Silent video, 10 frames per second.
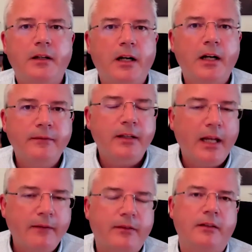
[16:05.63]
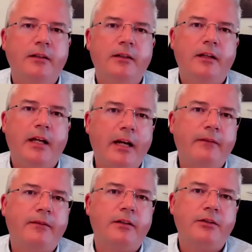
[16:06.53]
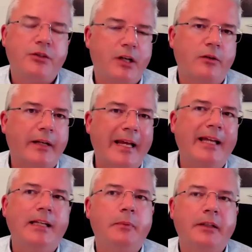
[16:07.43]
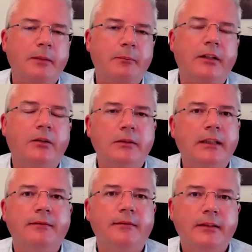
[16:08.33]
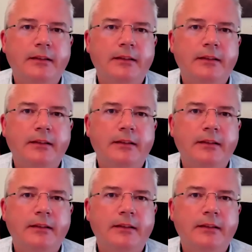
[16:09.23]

I've never, ever shared with anybody in my whole life.